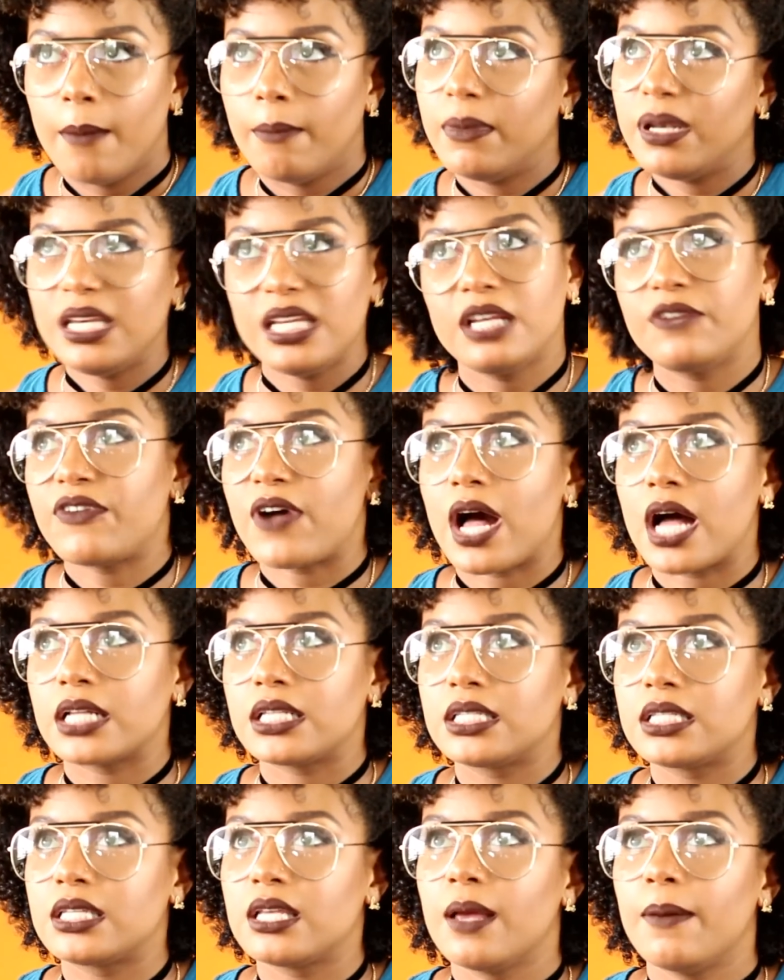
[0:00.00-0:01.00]
me need for
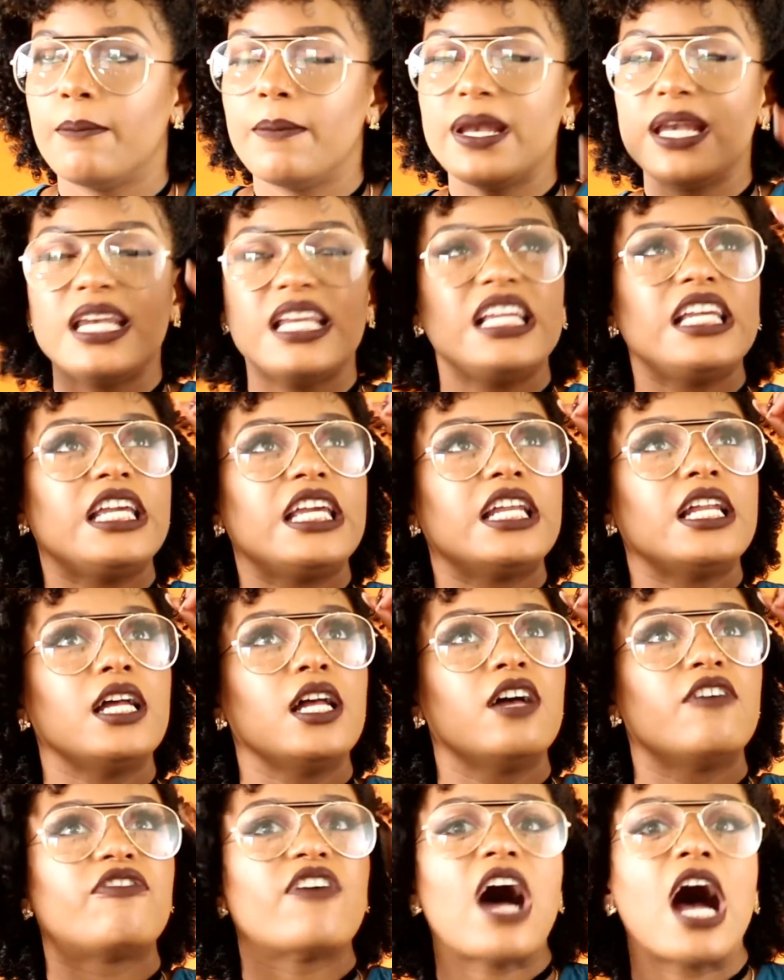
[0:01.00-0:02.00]

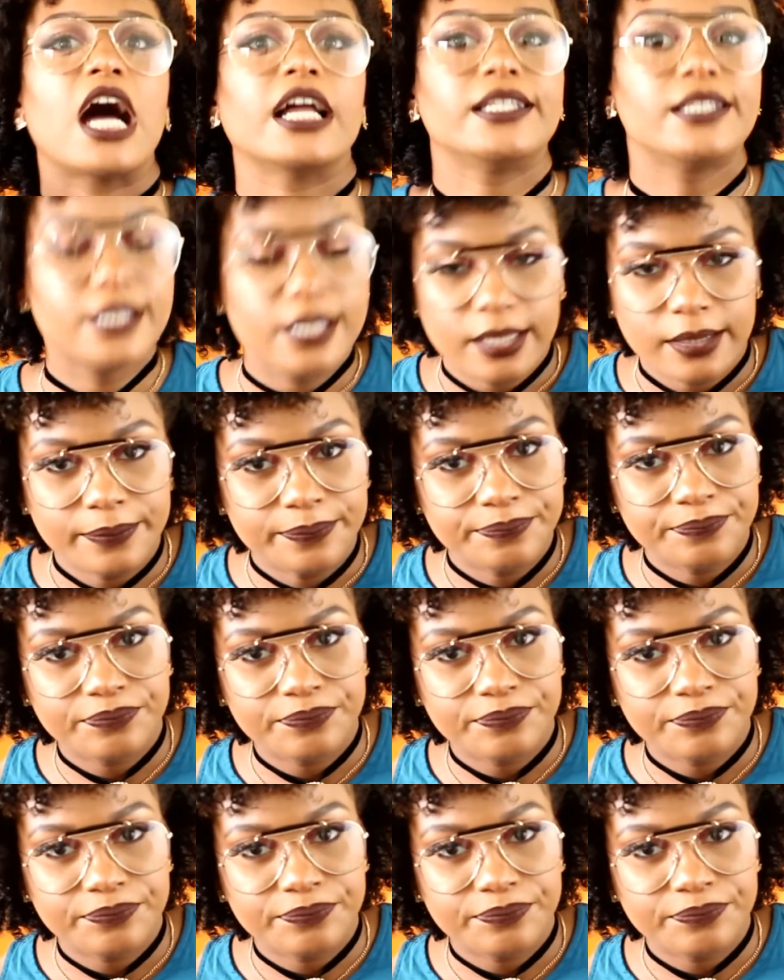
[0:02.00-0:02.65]
art.